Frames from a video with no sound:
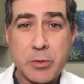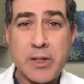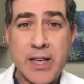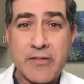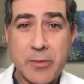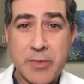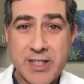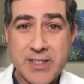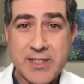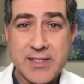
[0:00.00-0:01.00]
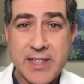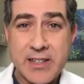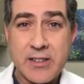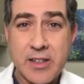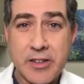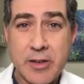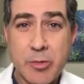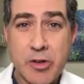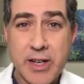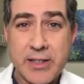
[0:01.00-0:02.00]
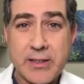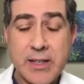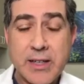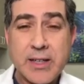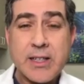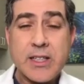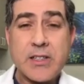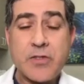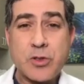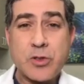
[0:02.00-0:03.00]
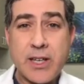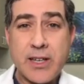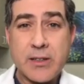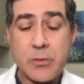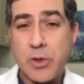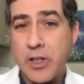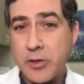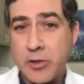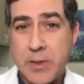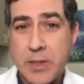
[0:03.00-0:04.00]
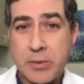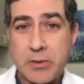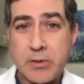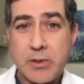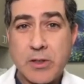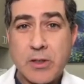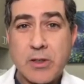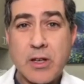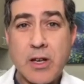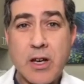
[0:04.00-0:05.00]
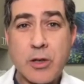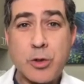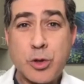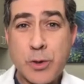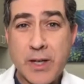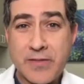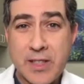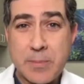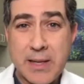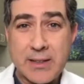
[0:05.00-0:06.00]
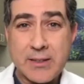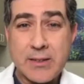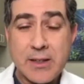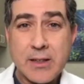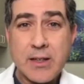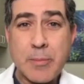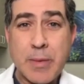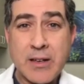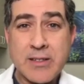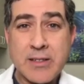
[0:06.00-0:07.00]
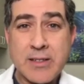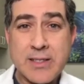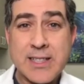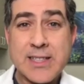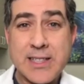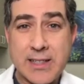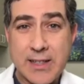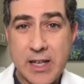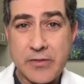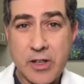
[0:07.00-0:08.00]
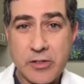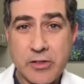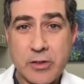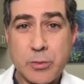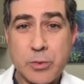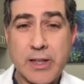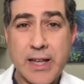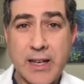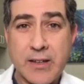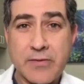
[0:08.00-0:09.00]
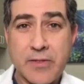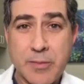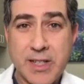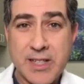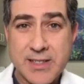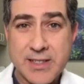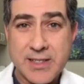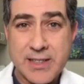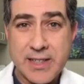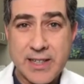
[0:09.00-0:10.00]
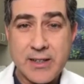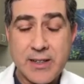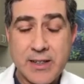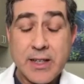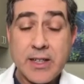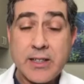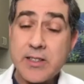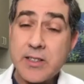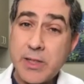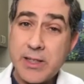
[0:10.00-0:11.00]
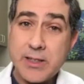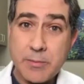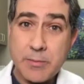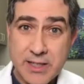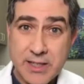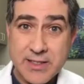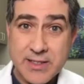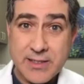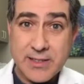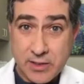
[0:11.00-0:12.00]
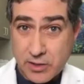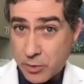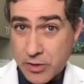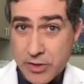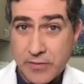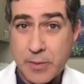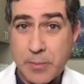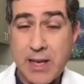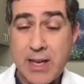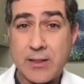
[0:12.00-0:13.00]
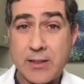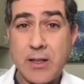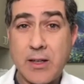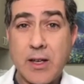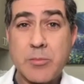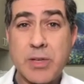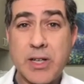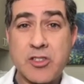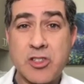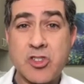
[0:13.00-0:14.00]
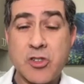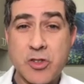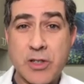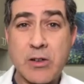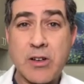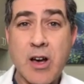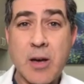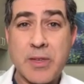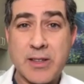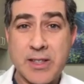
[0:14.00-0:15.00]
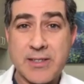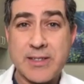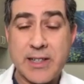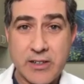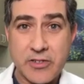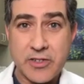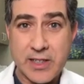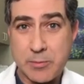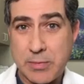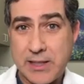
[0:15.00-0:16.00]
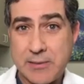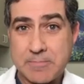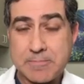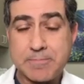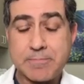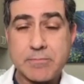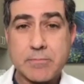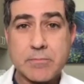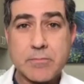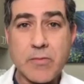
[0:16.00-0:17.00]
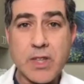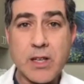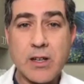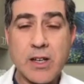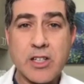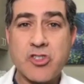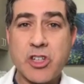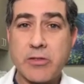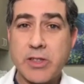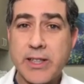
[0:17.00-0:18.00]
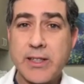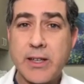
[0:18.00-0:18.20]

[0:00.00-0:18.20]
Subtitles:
will have a meniscus tear on their MRI. If you take 100 people who do have knee pain, about 60 out of 100 will have a meniscus tear. It doesn't mean that the meniscus is the source of the pain, but it just shows you how common these tears can be. Generally,